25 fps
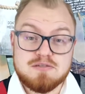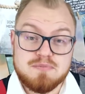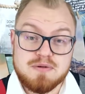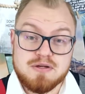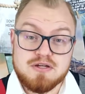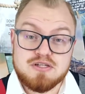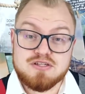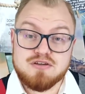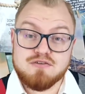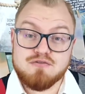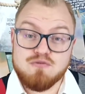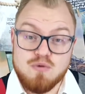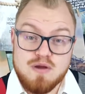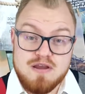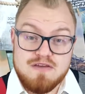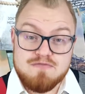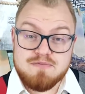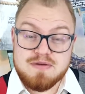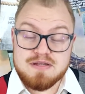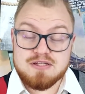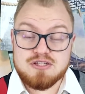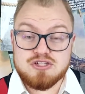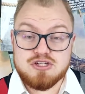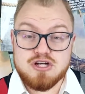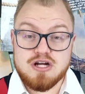Because if we've
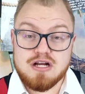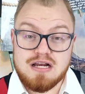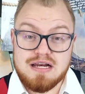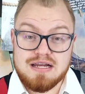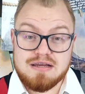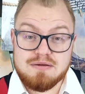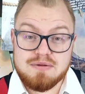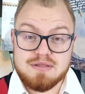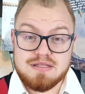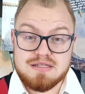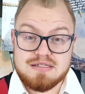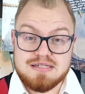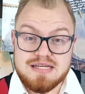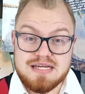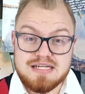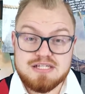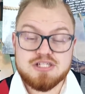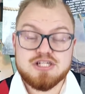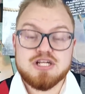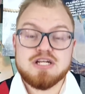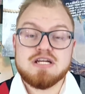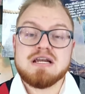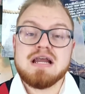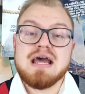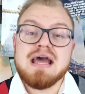been struggling with
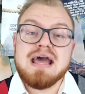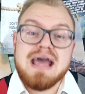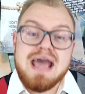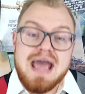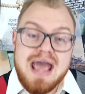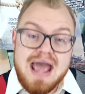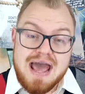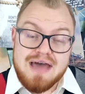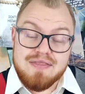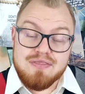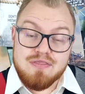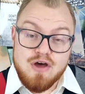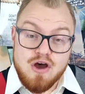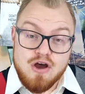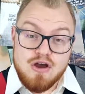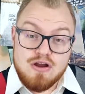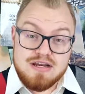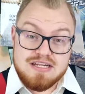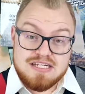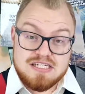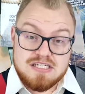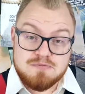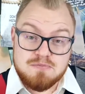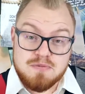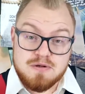addiction and the
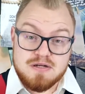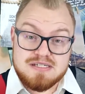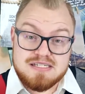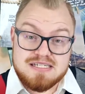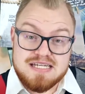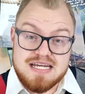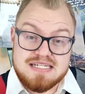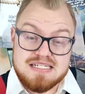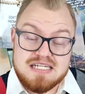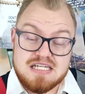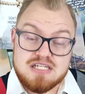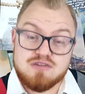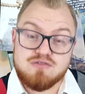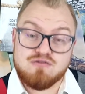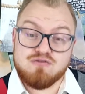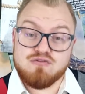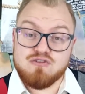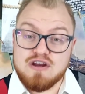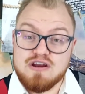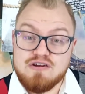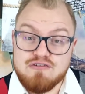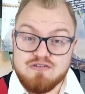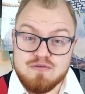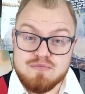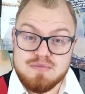Holy Spirit sets us
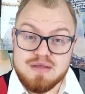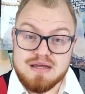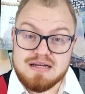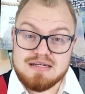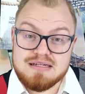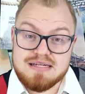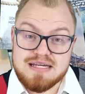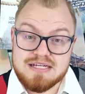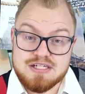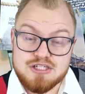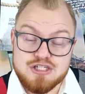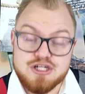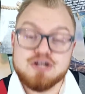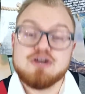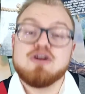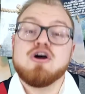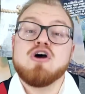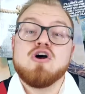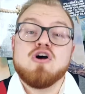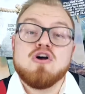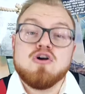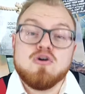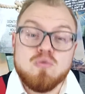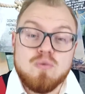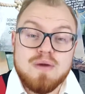free from that addiction,
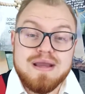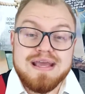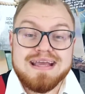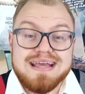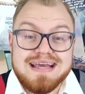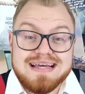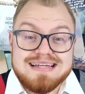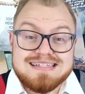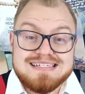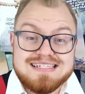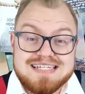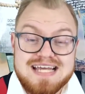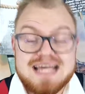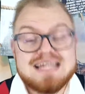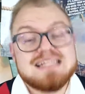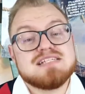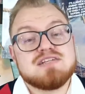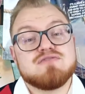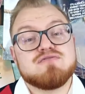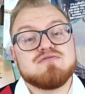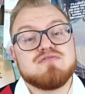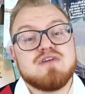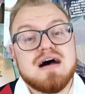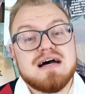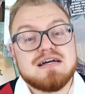we can
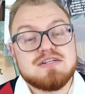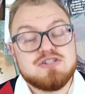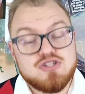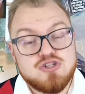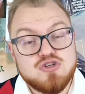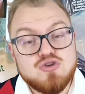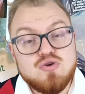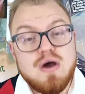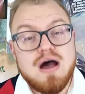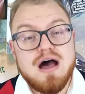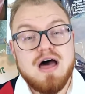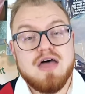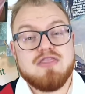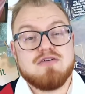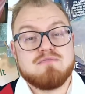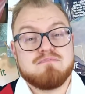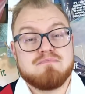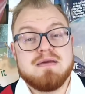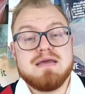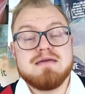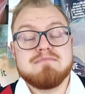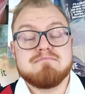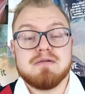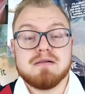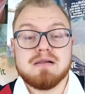testify to other
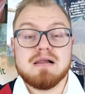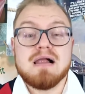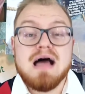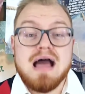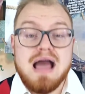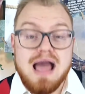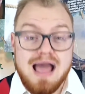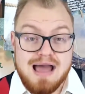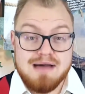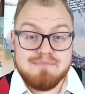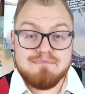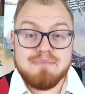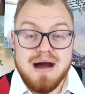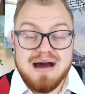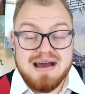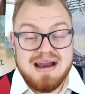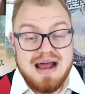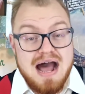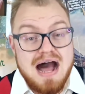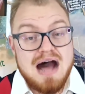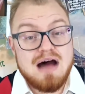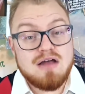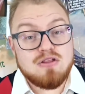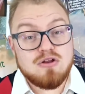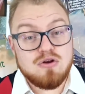people about
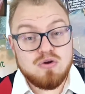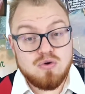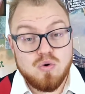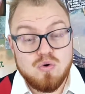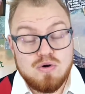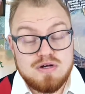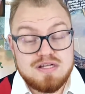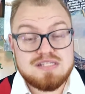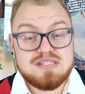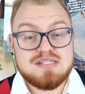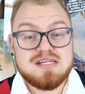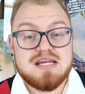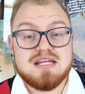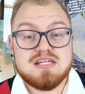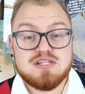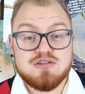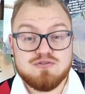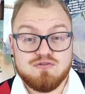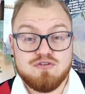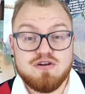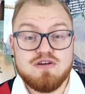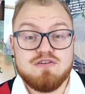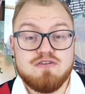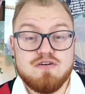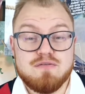how the Lord has set us
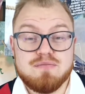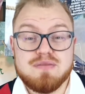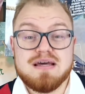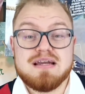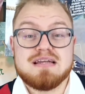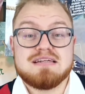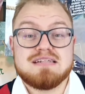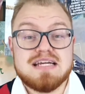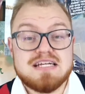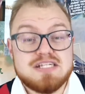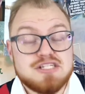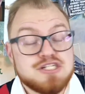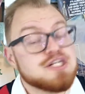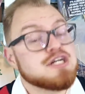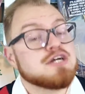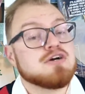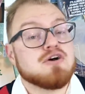free from that addiction.